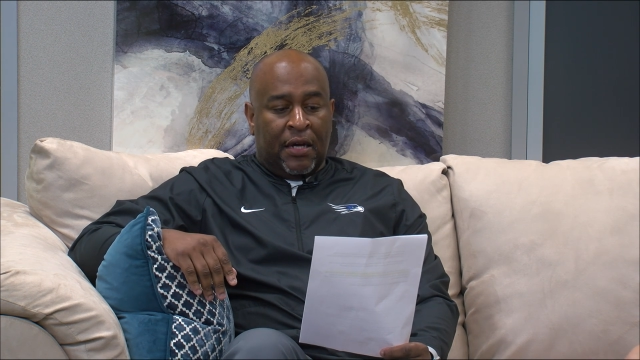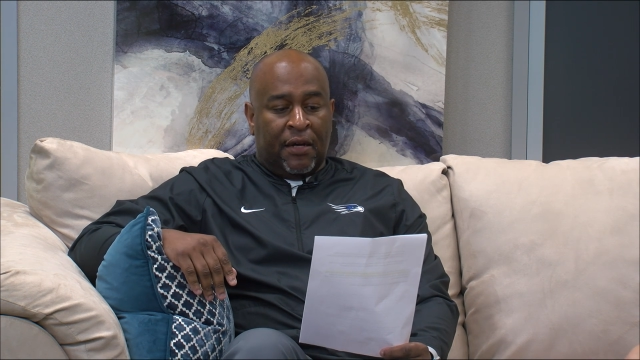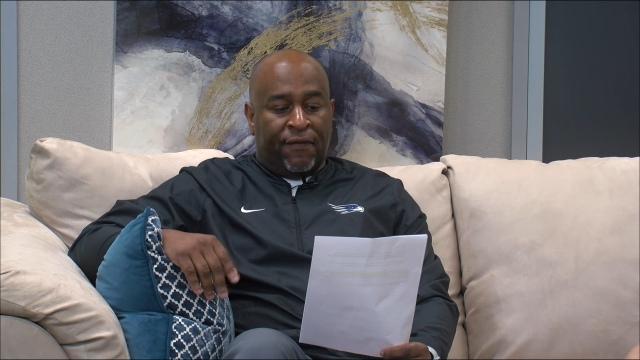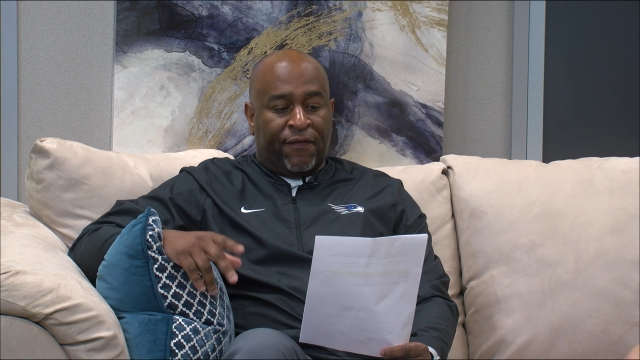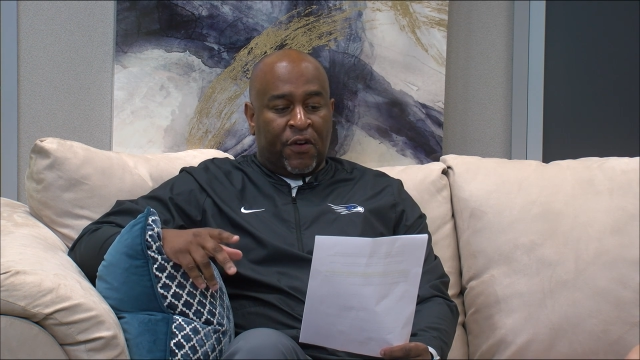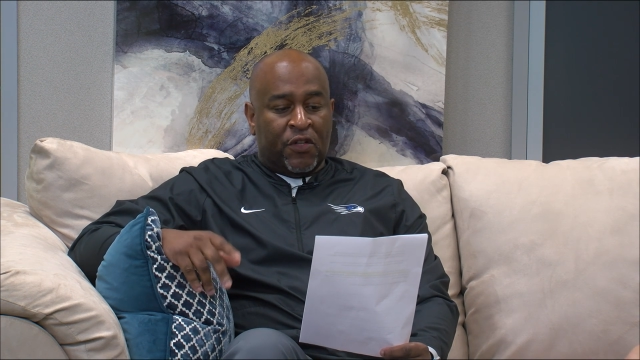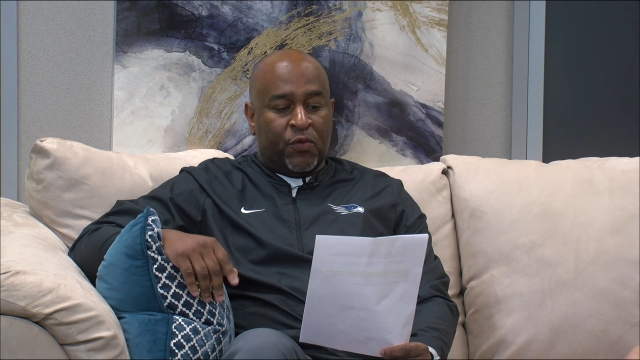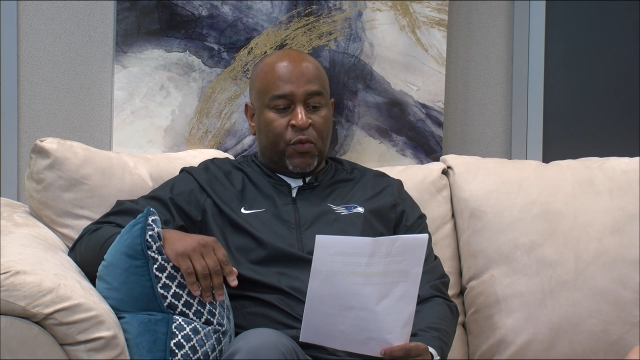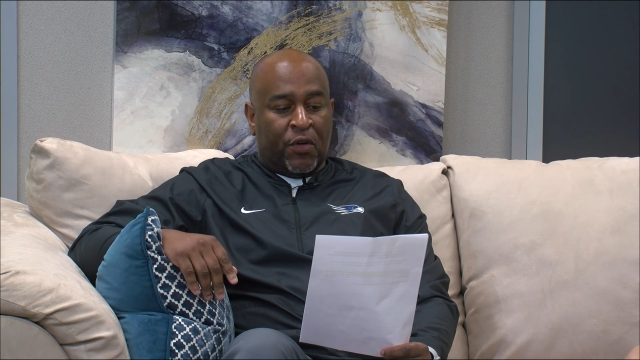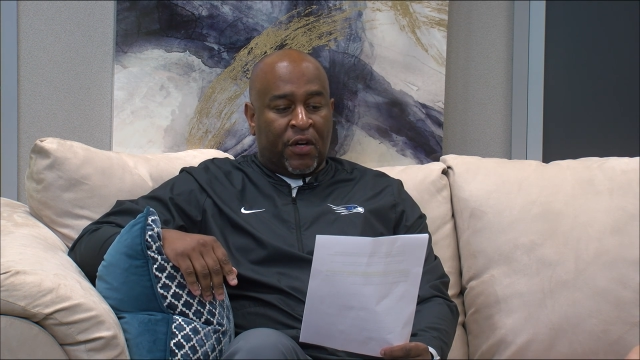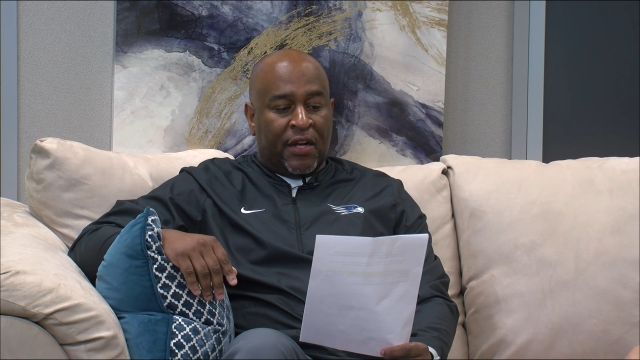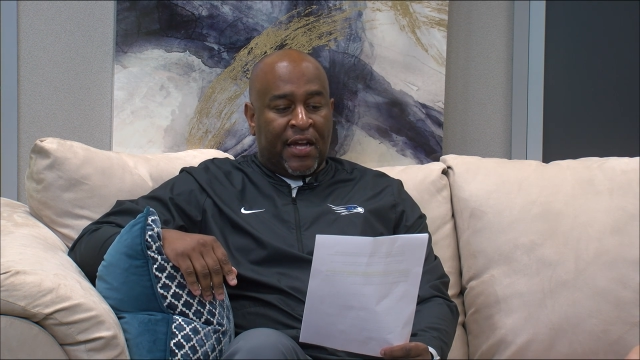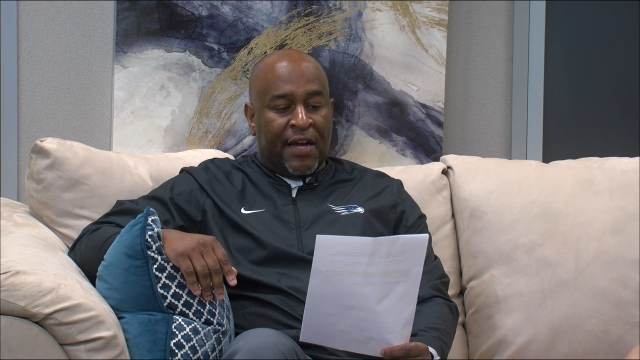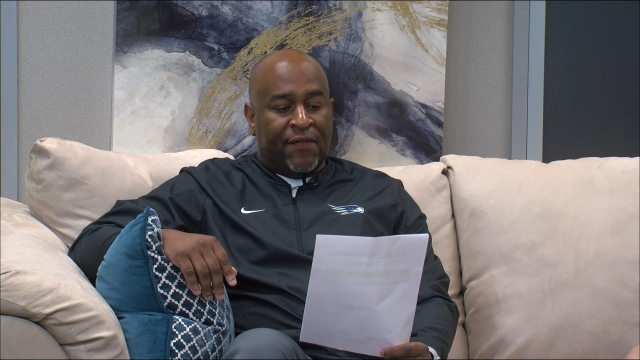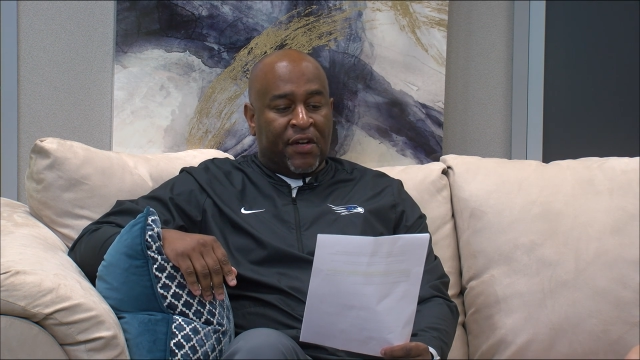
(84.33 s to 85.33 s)
First, we're going
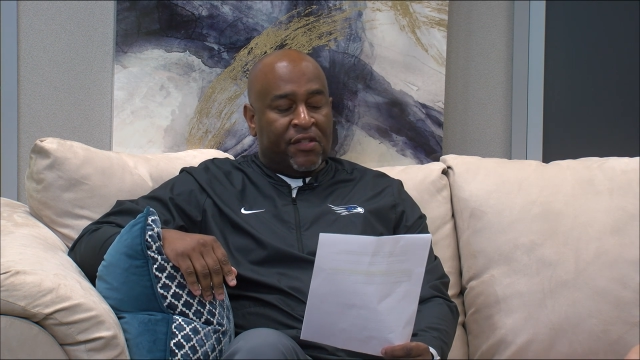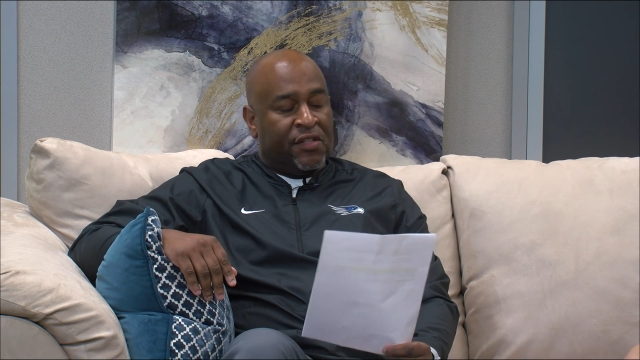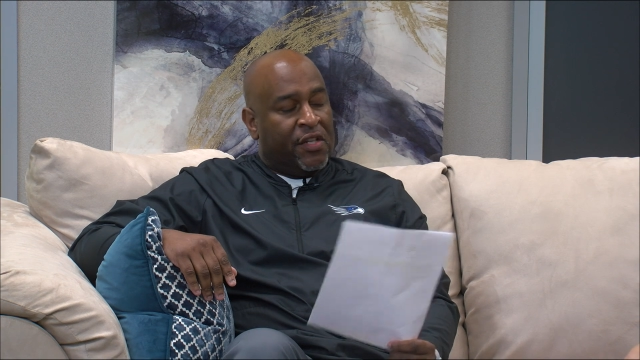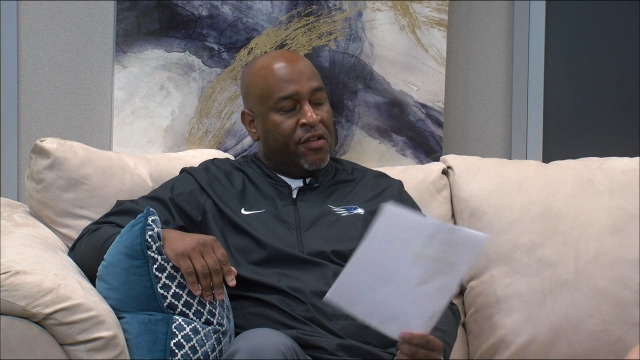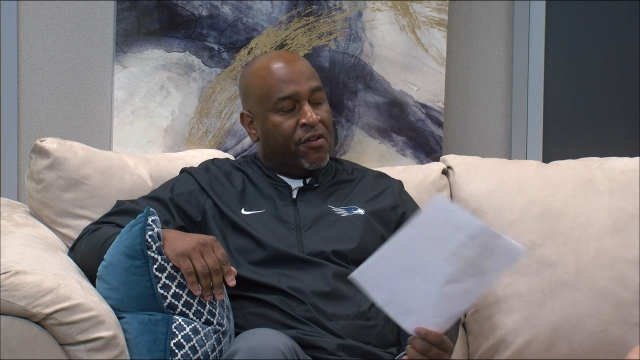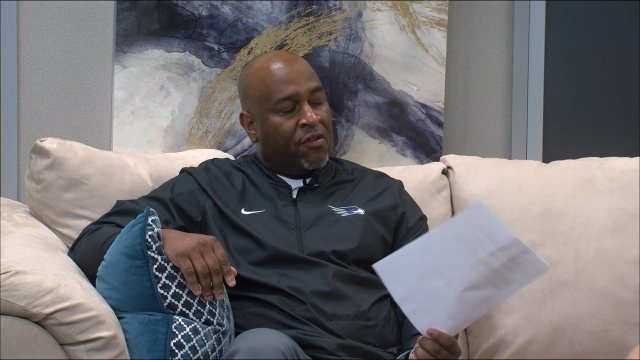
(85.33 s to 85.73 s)
to have our senior